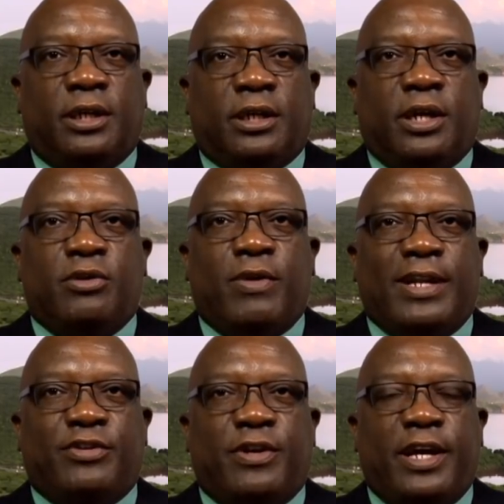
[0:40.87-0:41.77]

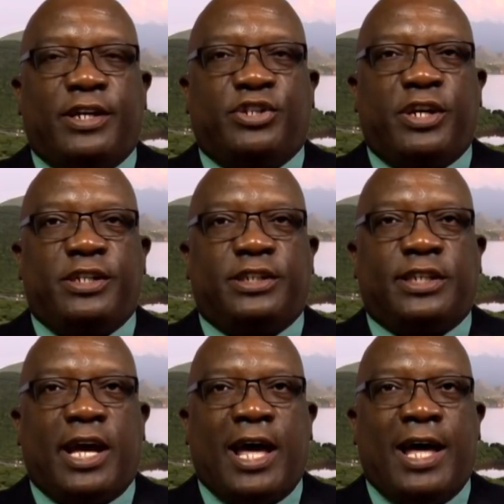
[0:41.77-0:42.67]

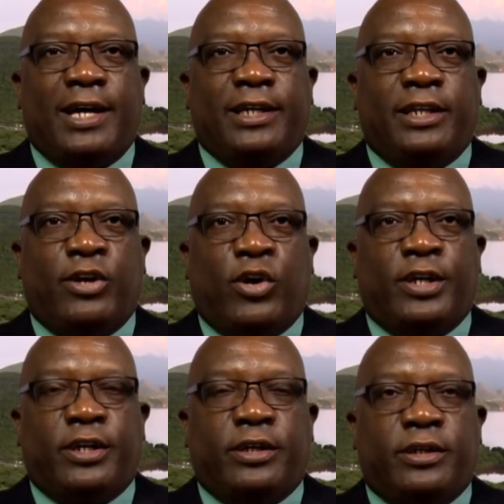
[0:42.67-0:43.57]
congratulations are in
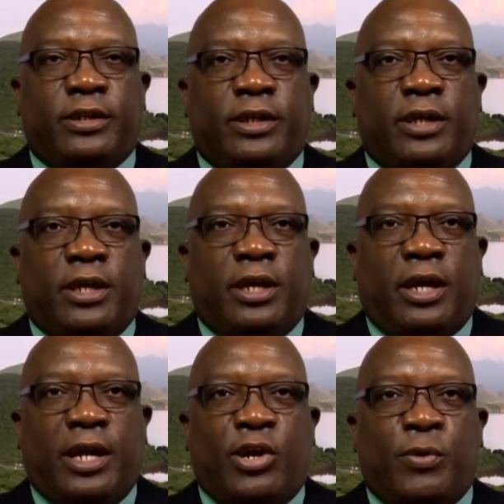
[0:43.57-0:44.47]
order
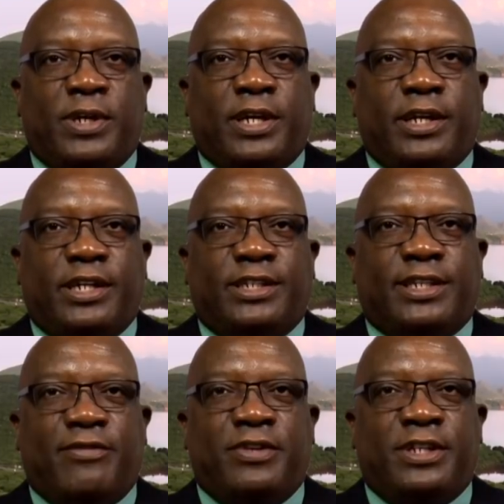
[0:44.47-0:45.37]
on our
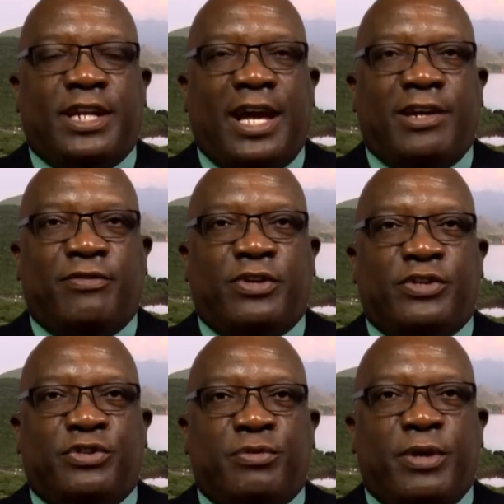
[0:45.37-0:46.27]
37th
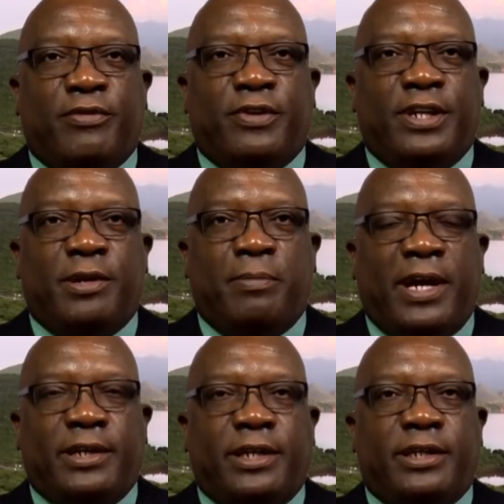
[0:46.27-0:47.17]
anniversary of
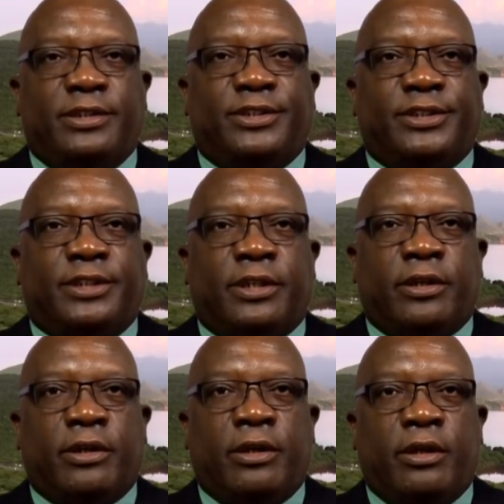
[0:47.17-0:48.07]
independence.
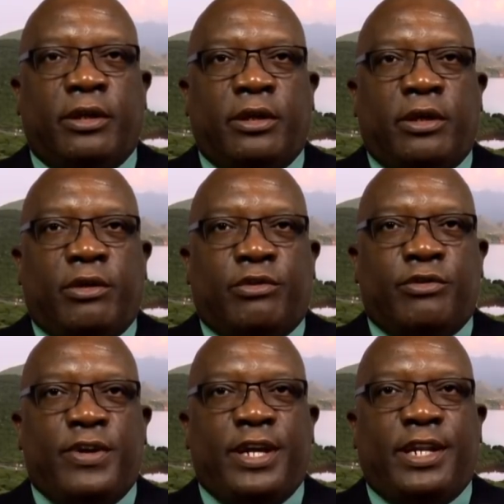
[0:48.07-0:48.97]

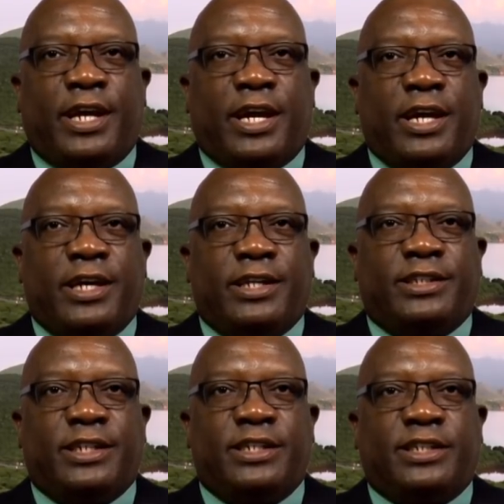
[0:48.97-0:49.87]
3
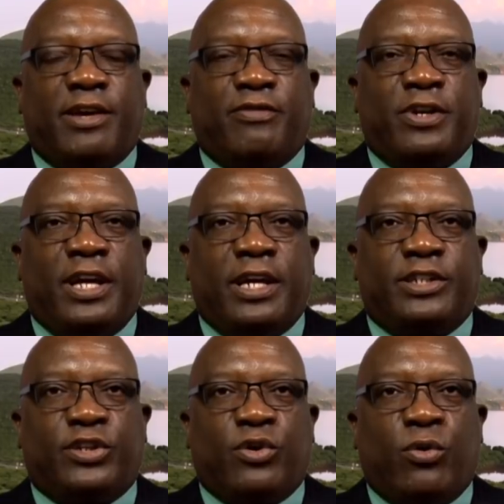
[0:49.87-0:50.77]
decades and 7
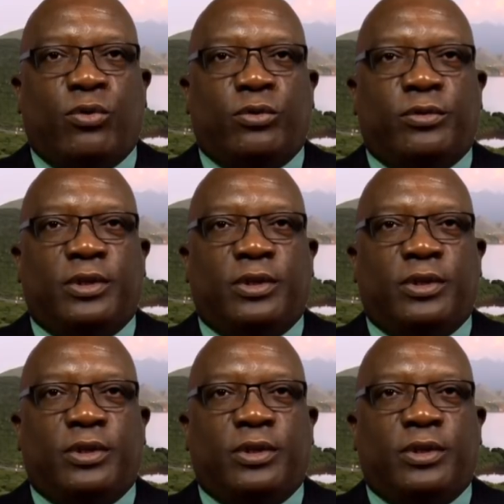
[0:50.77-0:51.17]
years ago,